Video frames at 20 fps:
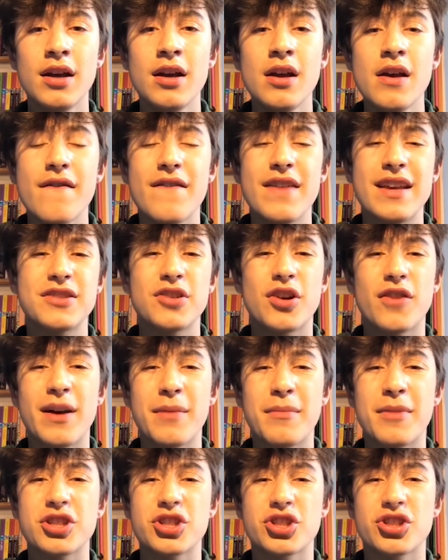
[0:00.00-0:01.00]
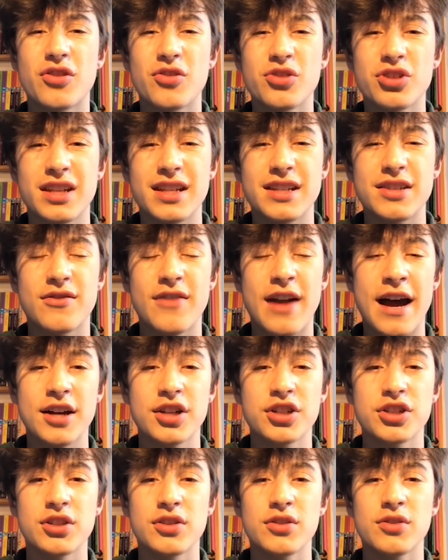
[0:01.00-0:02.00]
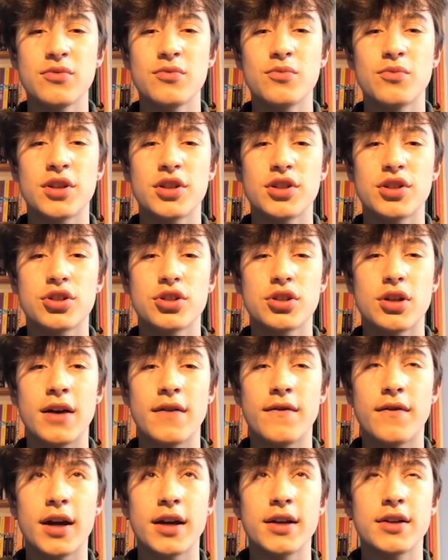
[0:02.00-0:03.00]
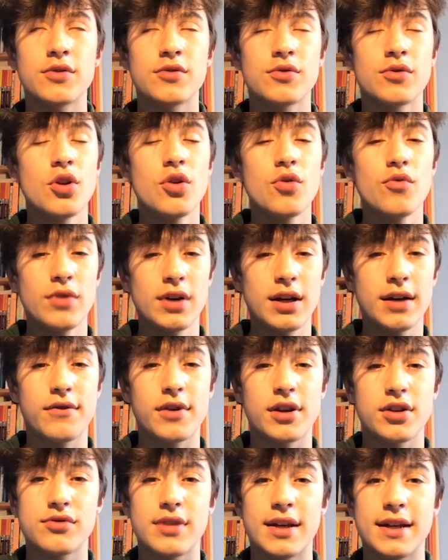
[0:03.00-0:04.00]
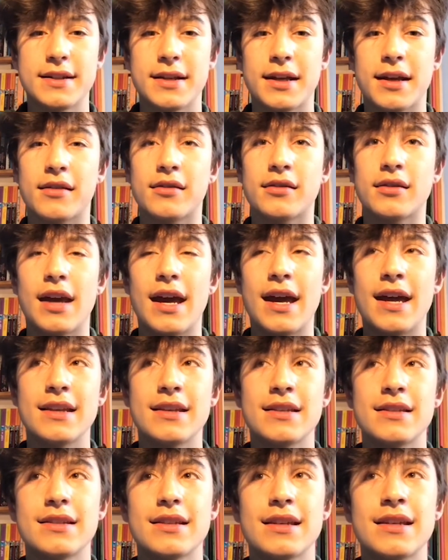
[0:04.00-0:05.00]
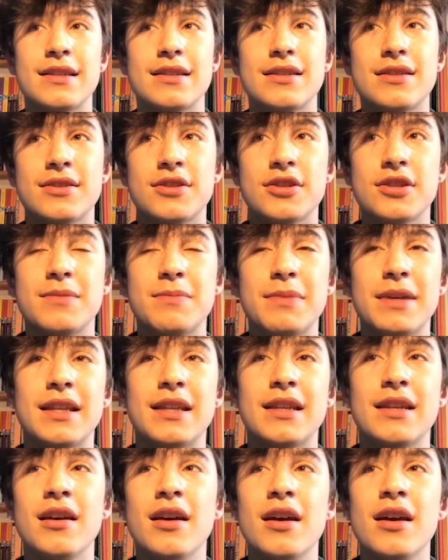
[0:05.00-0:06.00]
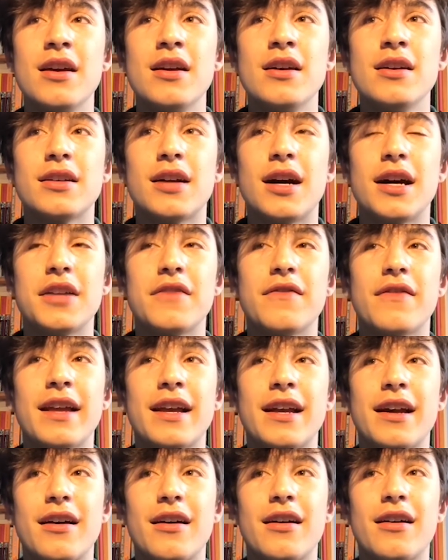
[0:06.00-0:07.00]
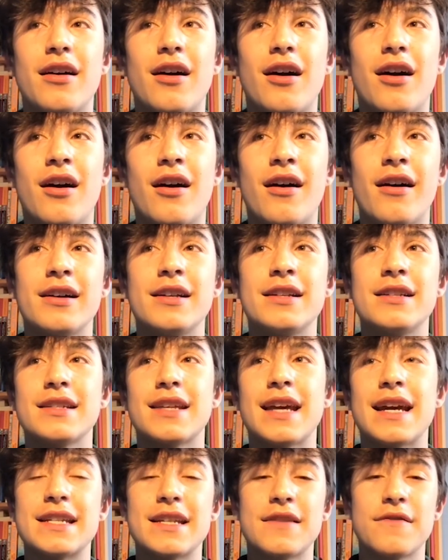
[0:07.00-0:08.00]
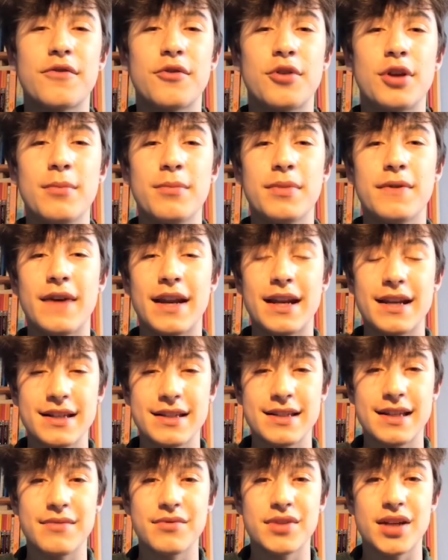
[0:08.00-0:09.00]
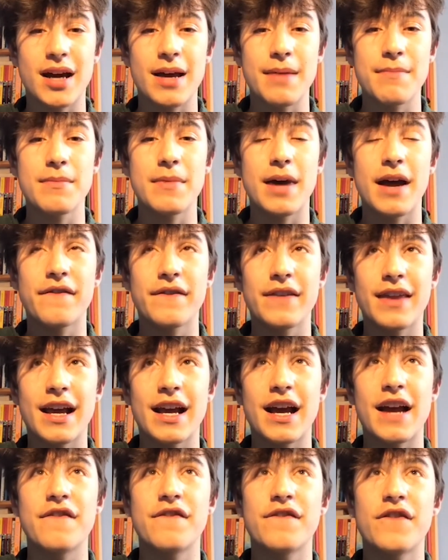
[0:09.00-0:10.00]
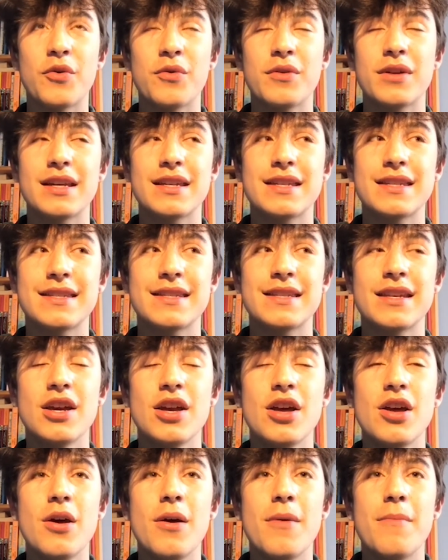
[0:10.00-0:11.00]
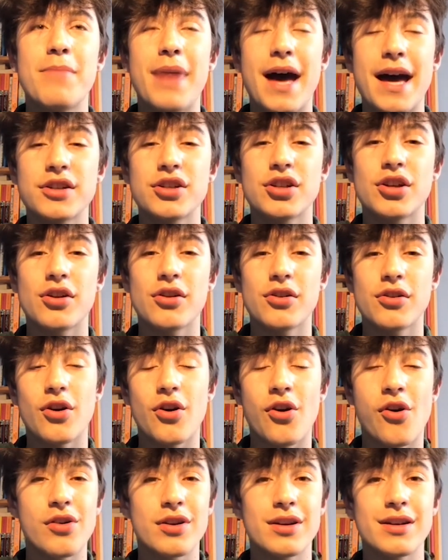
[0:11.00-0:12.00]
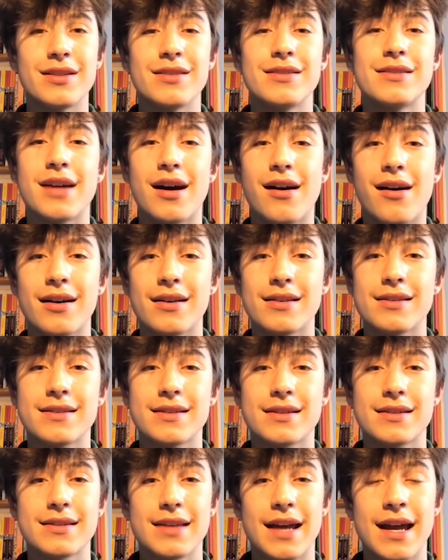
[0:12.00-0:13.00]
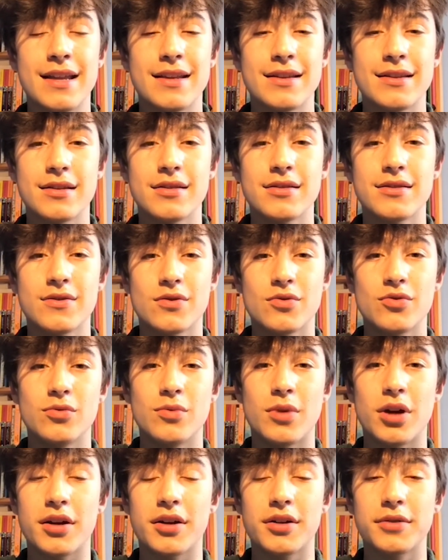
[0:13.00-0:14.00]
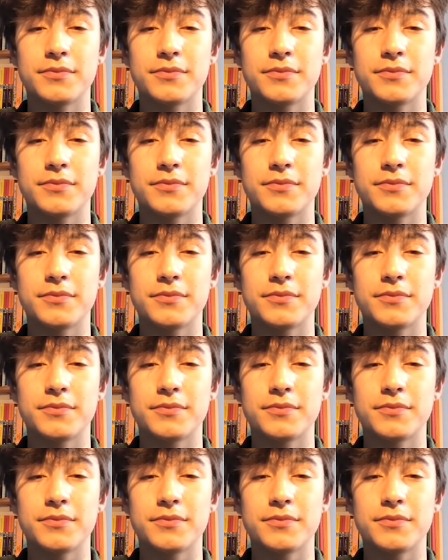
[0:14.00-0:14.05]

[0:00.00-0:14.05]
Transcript: There's not that much social interaction, which I find really frustrating, and it's just been kind of like hard getting through it. But then at the same time, I feel like I focus better on tasks and schoolwork.